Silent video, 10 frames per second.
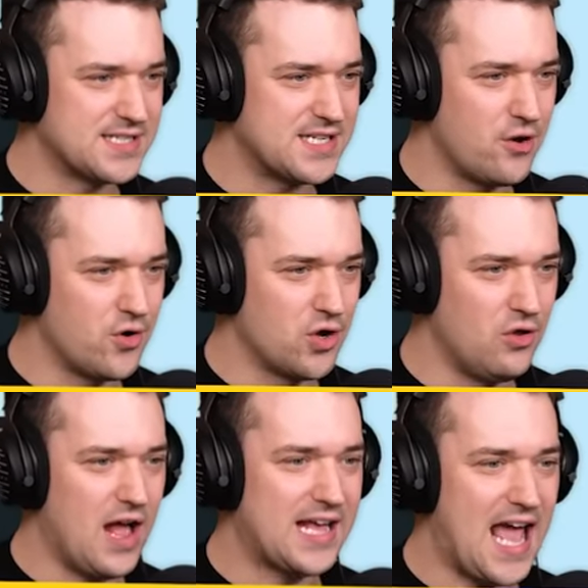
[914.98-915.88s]

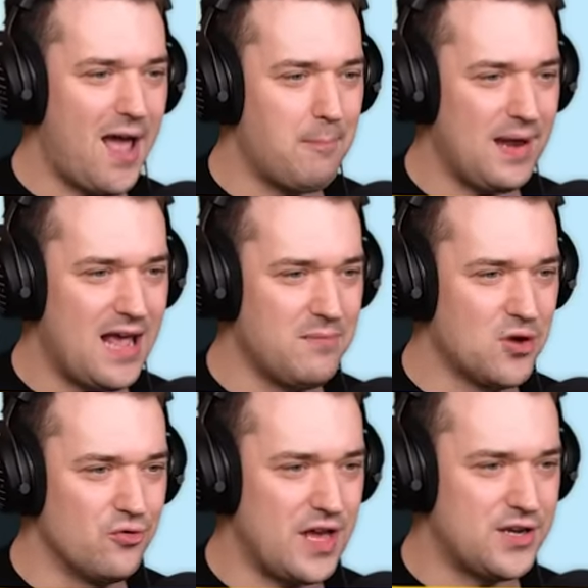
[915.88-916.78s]
cereal. I can't blame
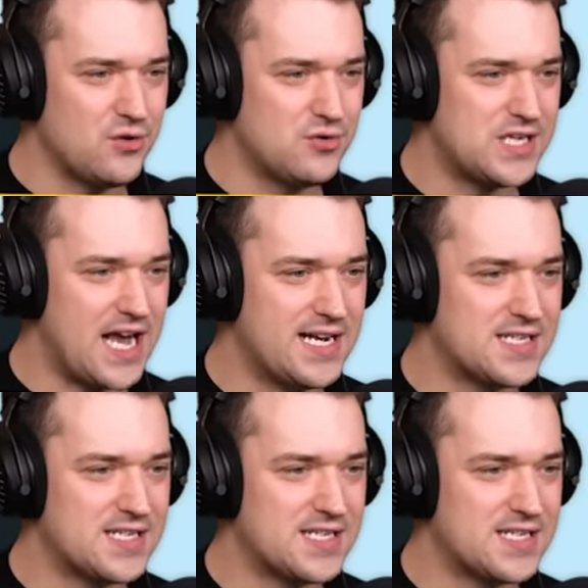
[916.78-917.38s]
you. They do say